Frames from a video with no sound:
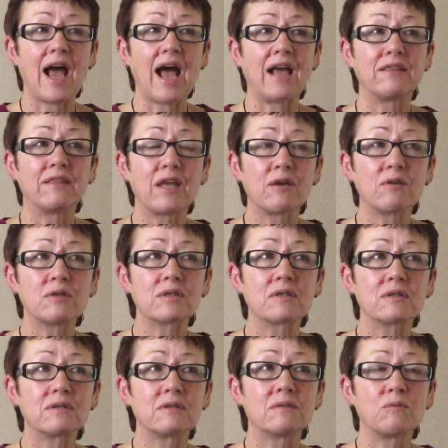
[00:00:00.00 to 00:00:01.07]
And those
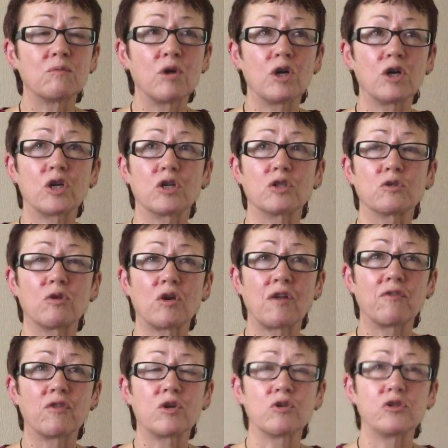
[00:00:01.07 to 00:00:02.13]
workers all
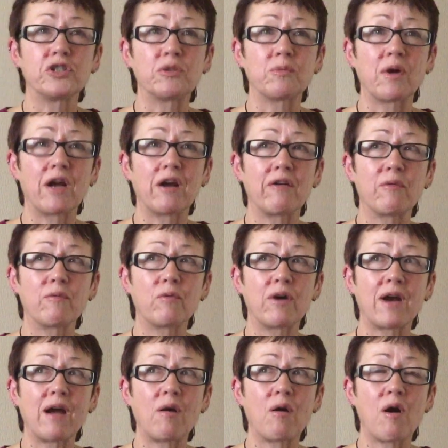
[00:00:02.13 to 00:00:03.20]
over the country were
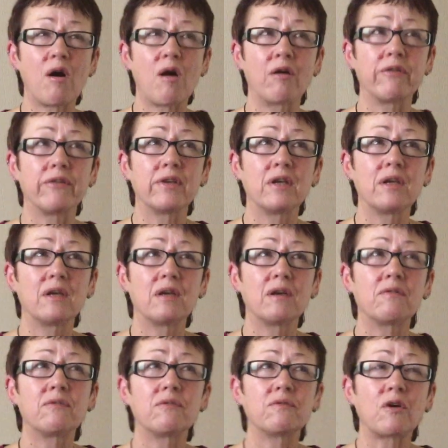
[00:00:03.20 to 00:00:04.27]
out on
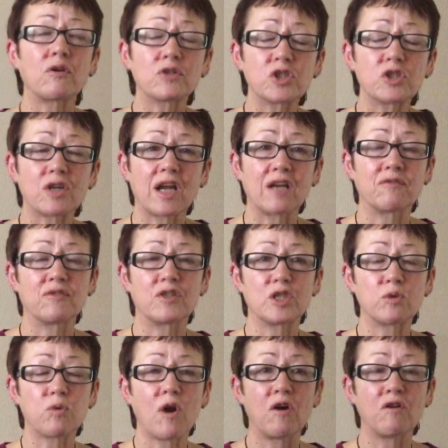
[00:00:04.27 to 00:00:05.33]
strike for
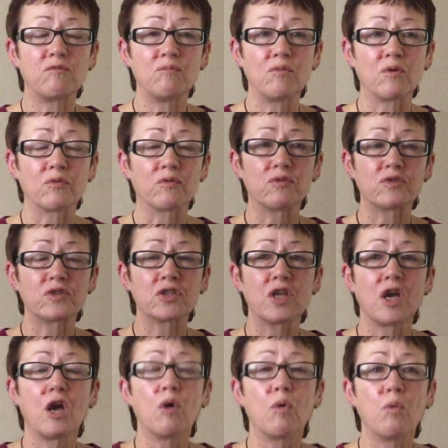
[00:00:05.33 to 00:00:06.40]
12 months
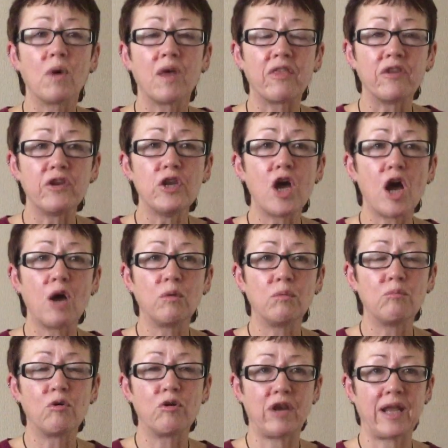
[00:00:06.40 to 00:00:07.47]
with no
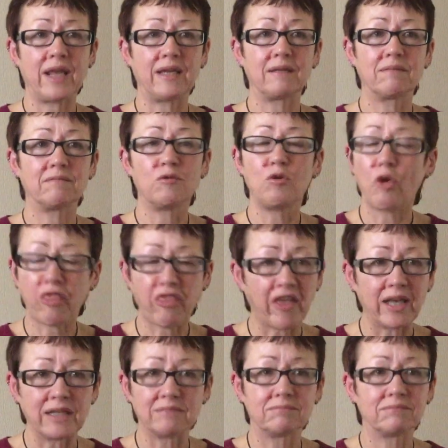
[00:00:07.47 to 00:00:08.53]
money,
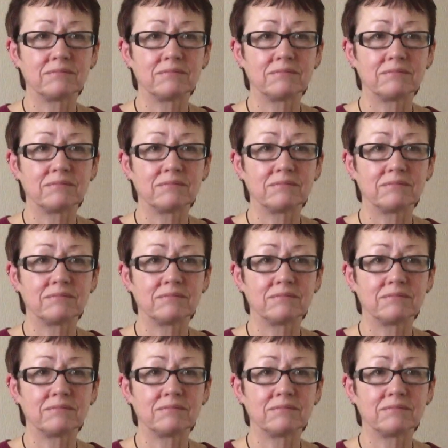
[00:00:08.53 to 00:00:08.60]
nothing.